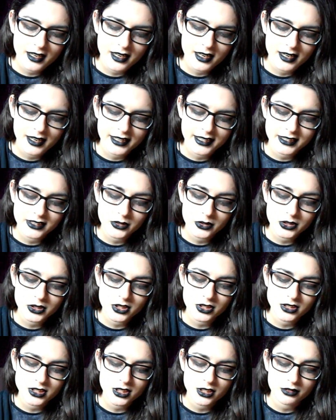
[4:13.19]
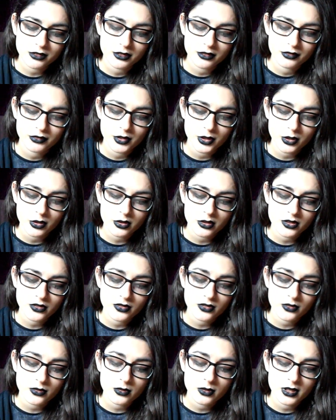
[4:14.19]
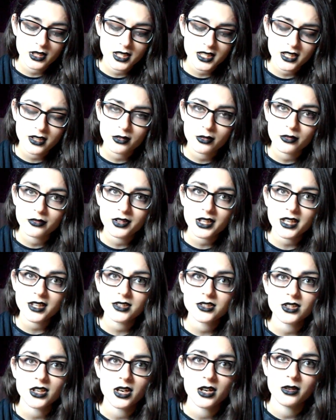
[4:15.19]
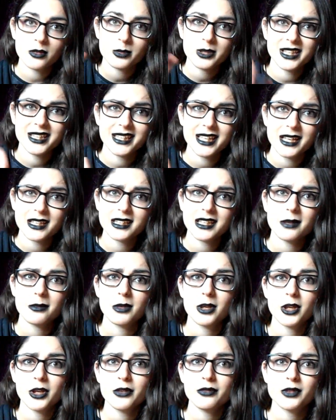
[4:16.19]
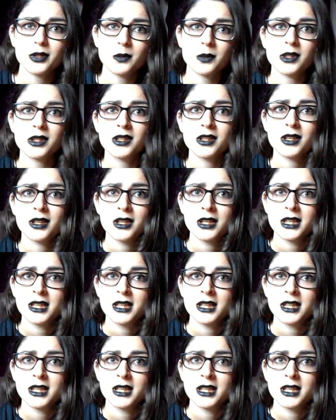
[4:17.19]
I also did a review in of it, so I'll link that down below if you want to